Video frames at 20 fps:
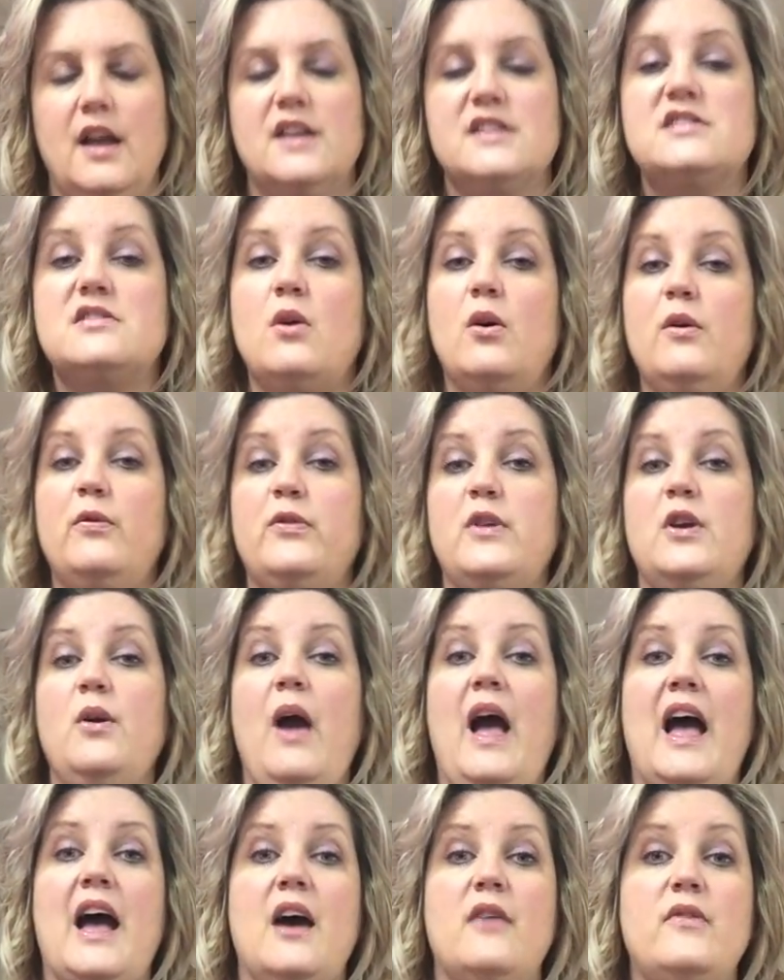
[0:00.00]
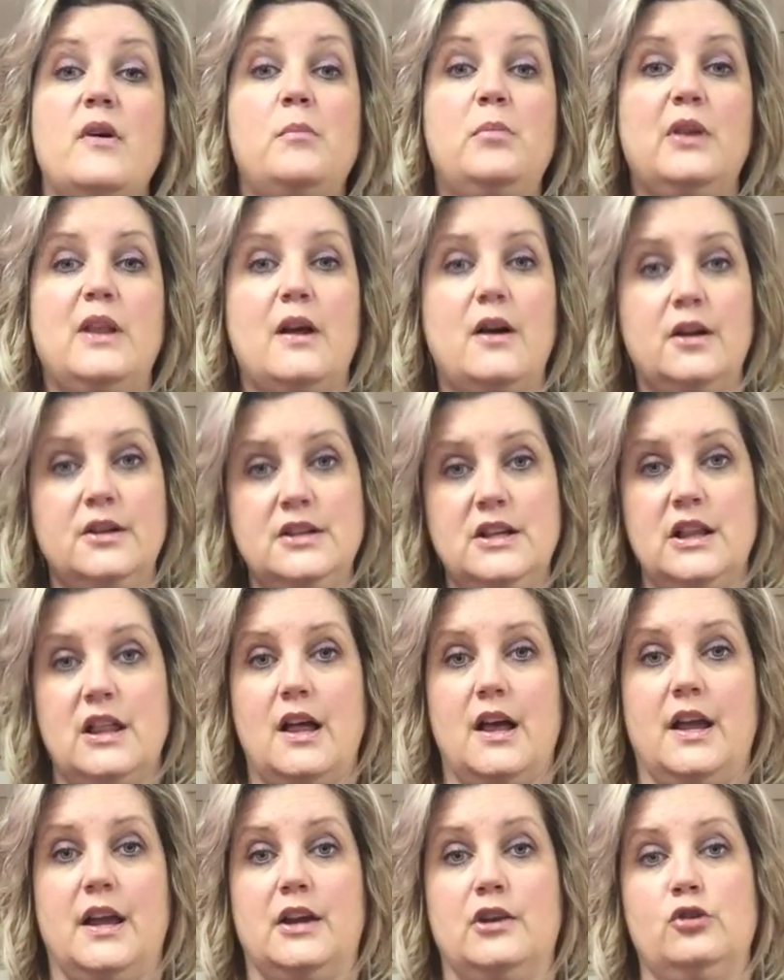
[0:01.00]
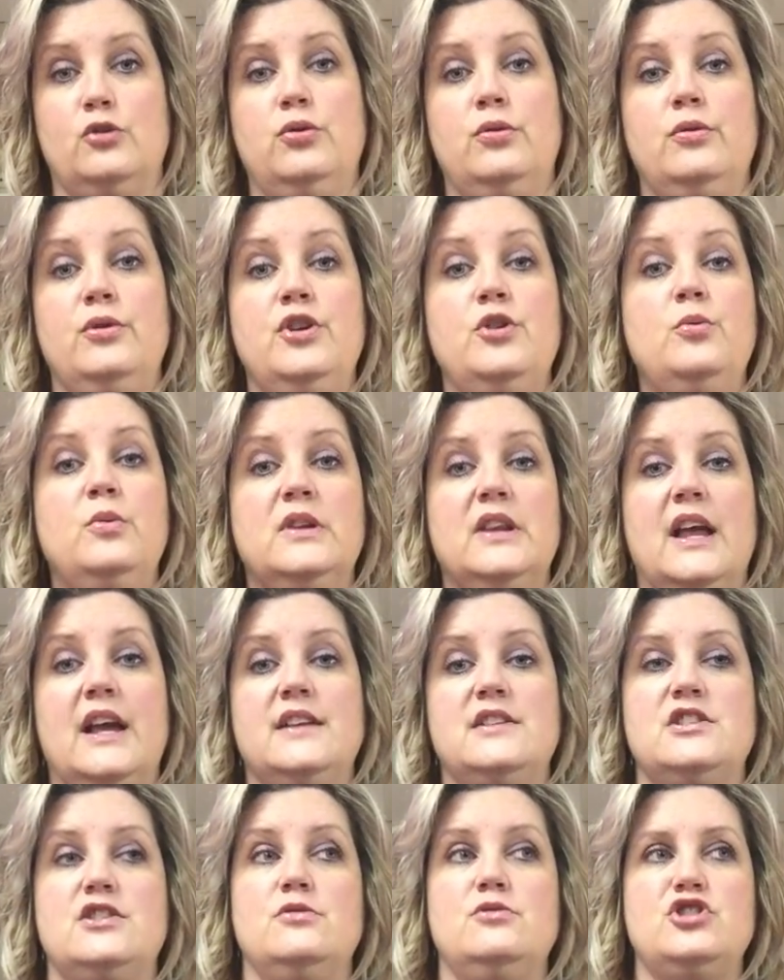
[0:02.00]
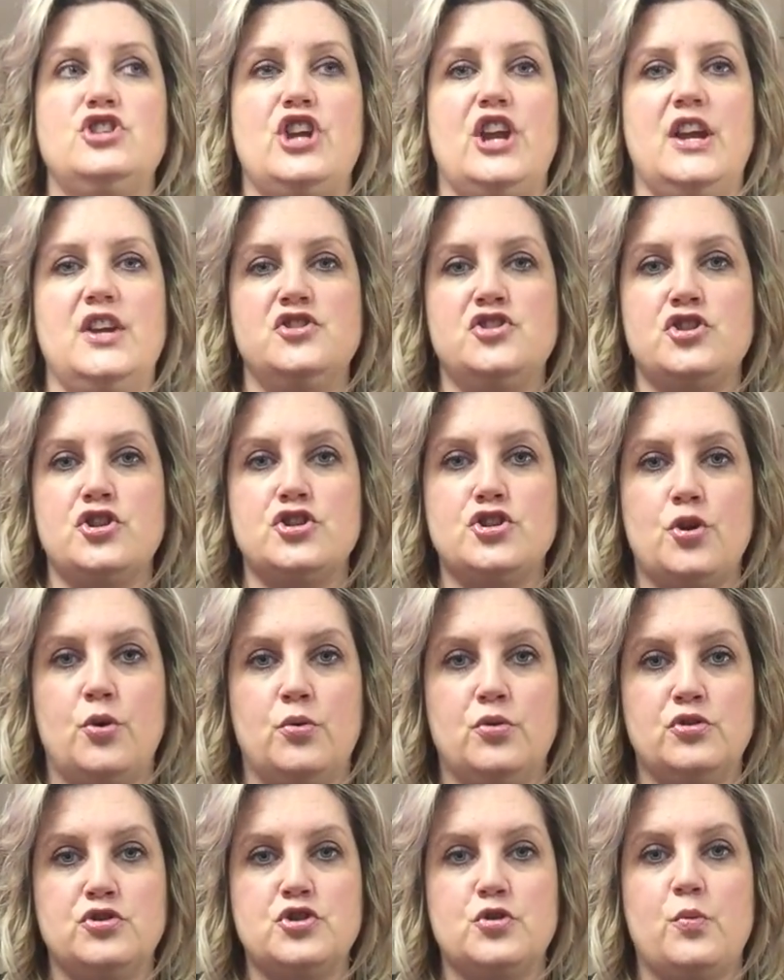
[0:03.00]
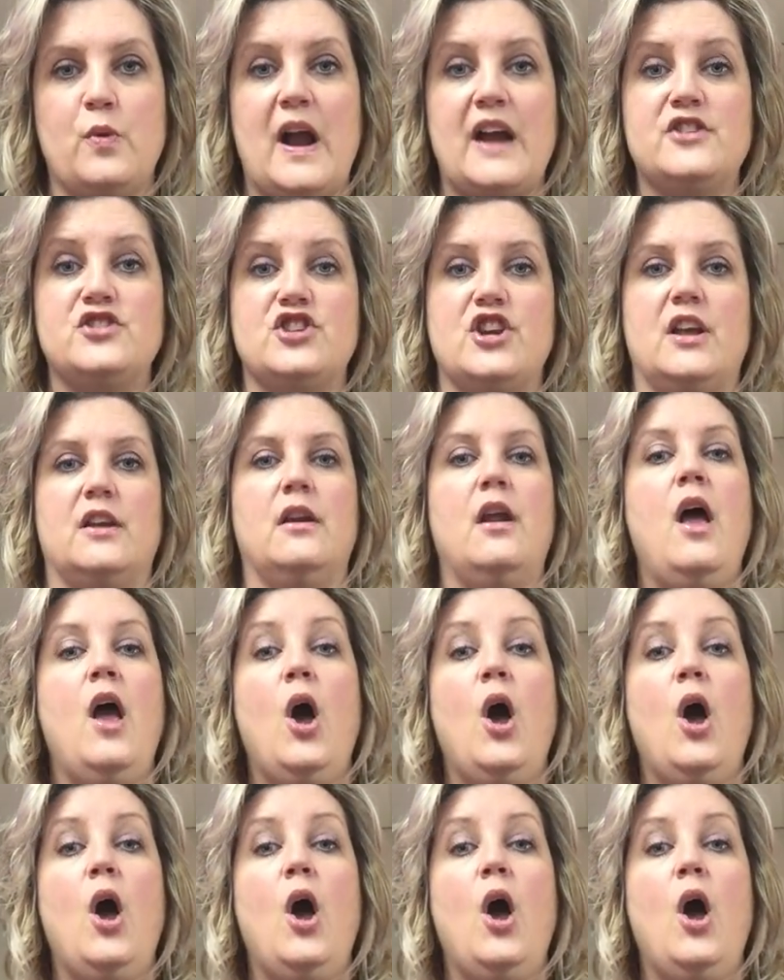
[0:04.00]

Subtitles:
So if you have a blonde client who you would like to change the tonal direction,